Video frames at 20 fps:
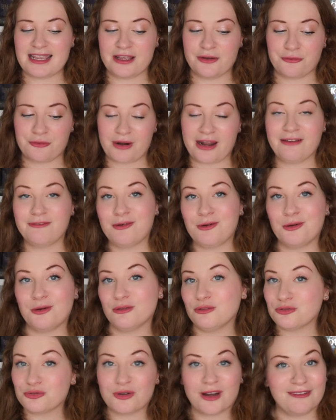a
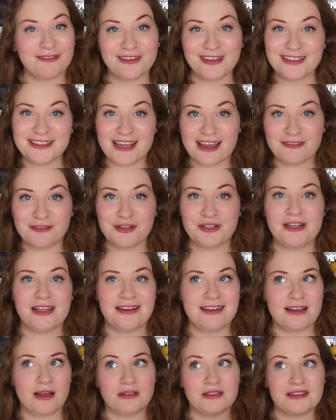rival traveling
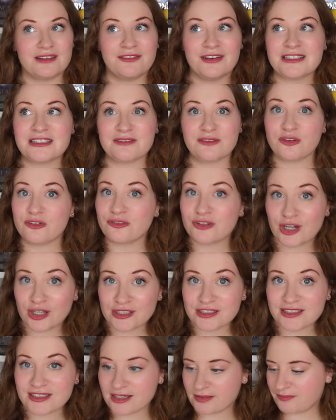tavern and he got to the festival
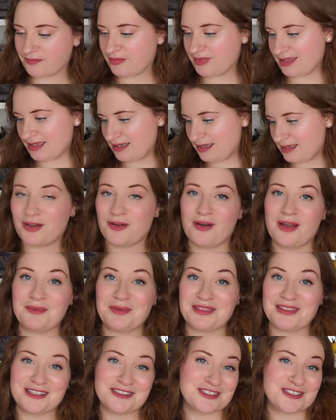first.
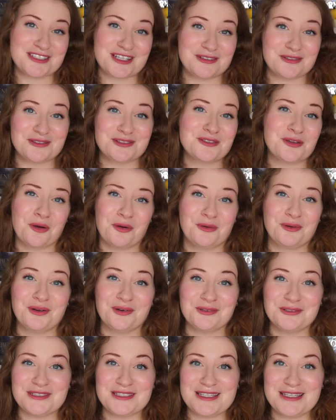So I mean, that just sounds
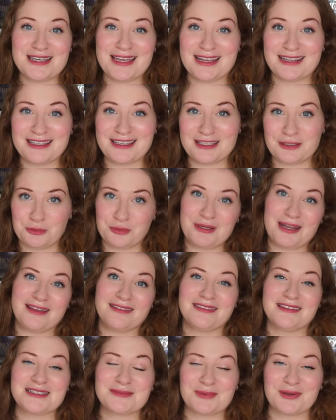so cozy and
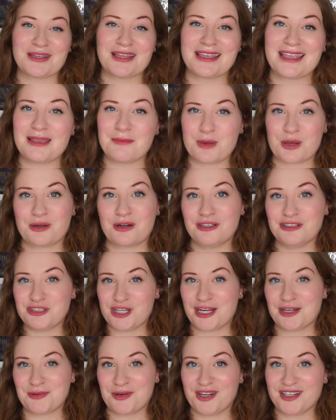cute, and this book came
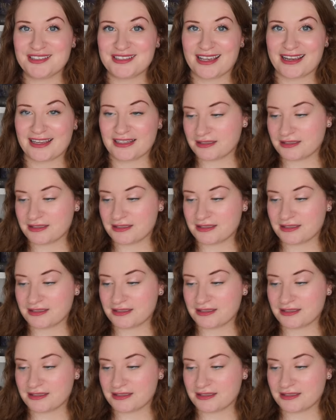out on January